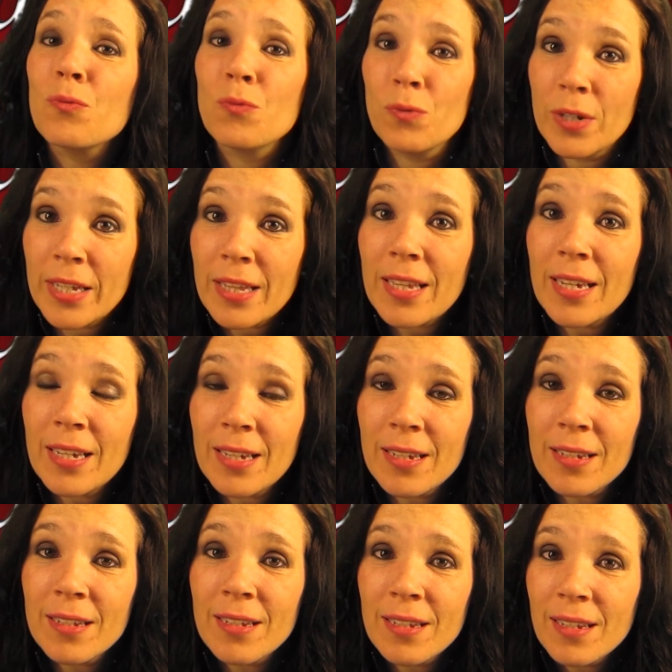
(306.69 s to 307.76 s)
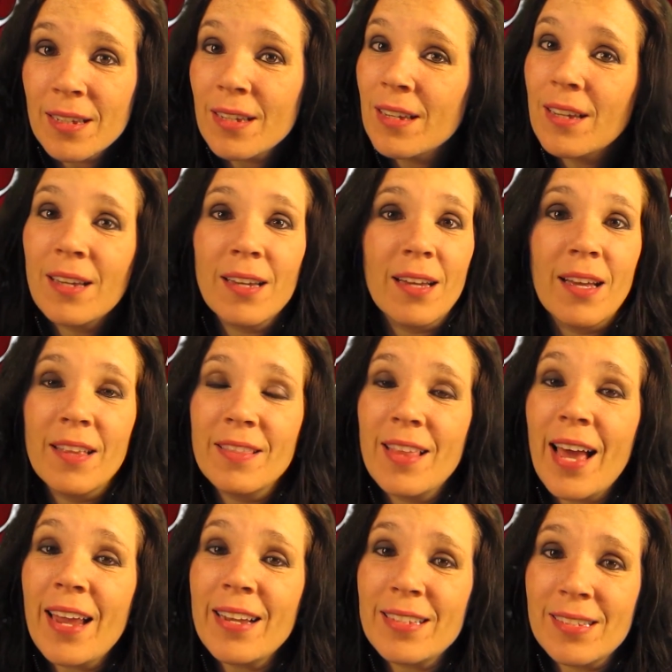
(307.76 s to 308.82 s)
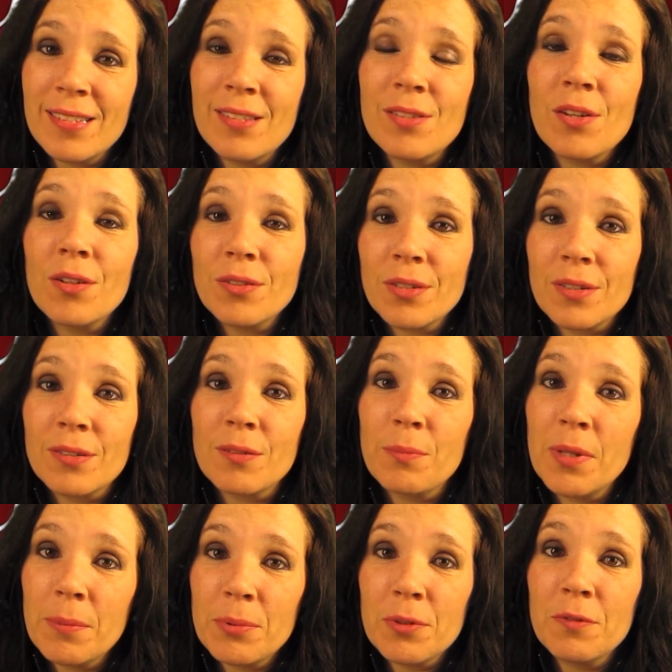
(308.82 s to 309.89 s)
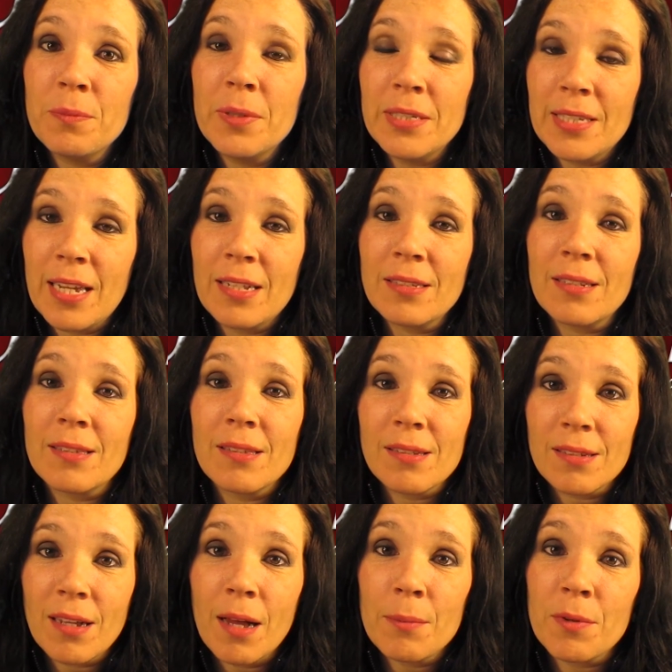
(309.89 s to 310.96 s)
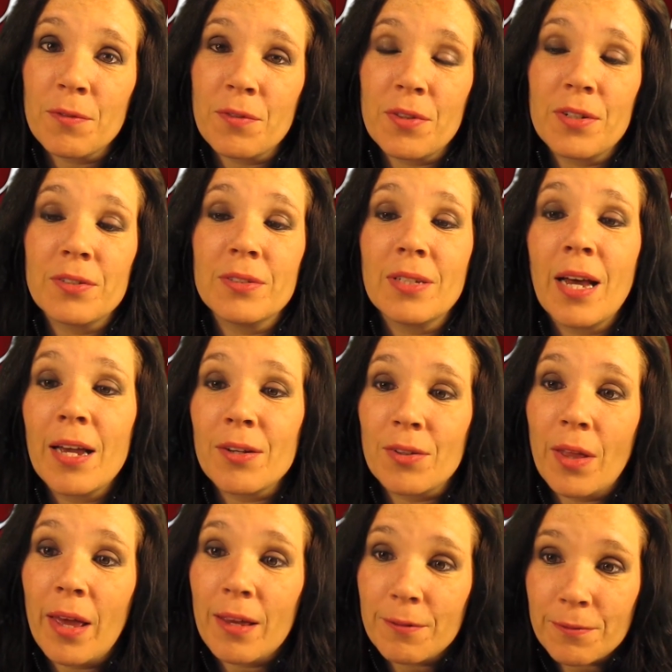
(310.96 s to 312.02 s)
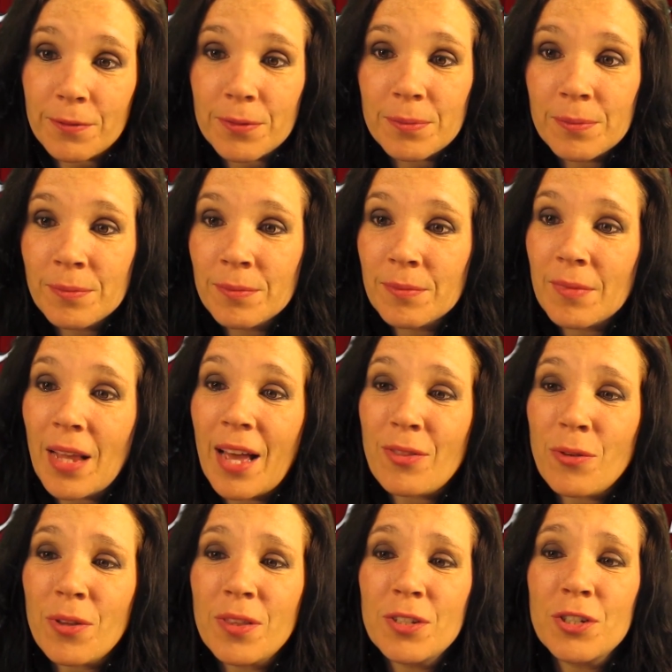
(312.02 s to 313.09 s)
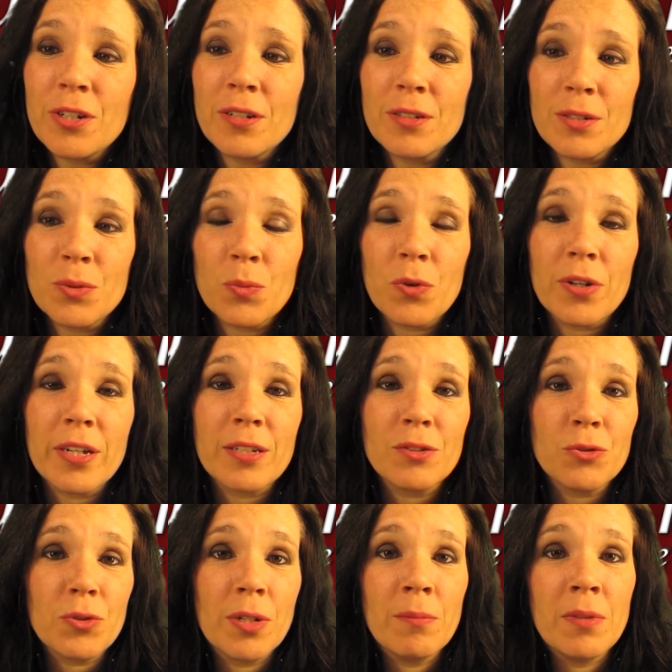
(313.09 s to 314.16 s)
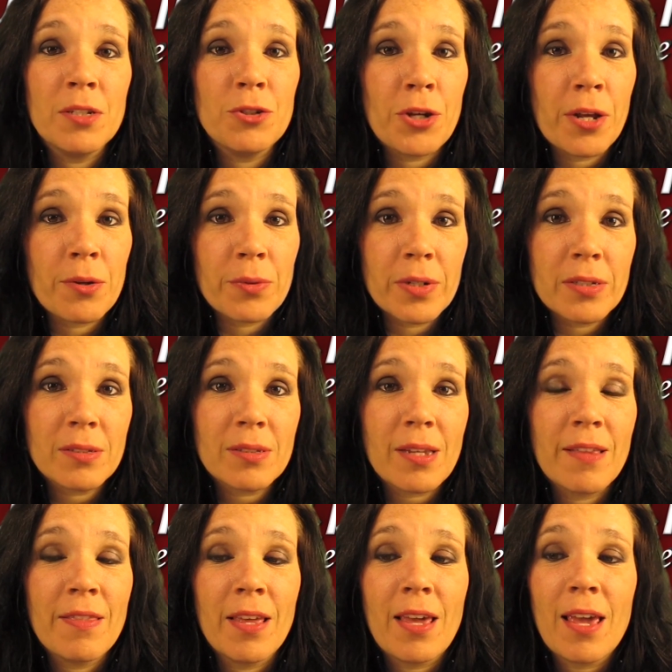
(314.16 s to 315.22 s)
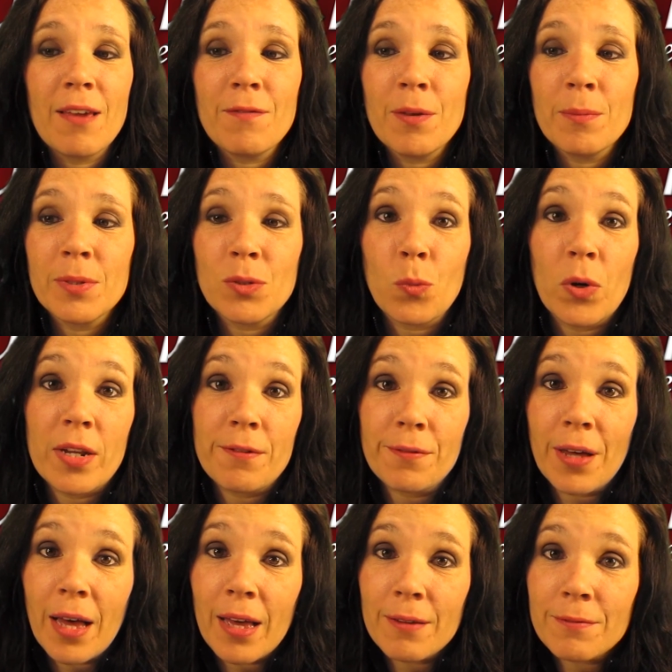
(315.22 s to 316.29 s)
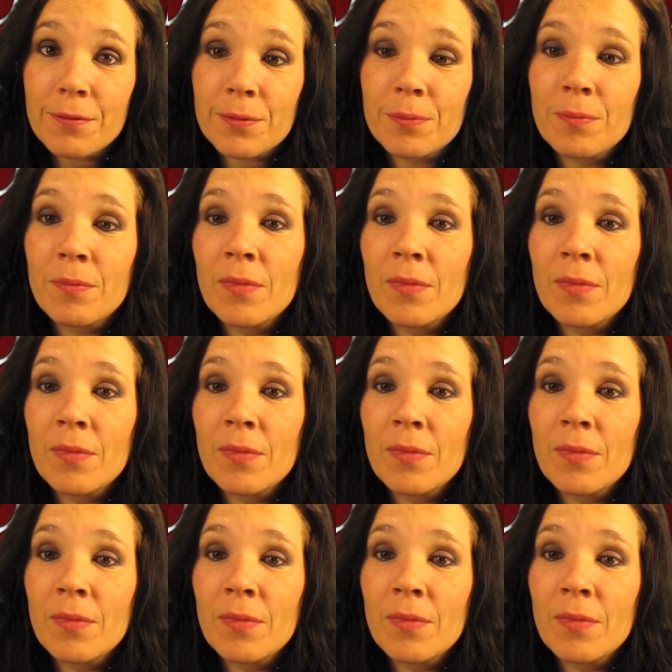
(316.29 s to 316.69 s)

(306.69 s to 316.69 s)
Really? That is insulting to people who have been dancing the samba for their entire life. I thought the judges were extremely generous, and they gave him a 25.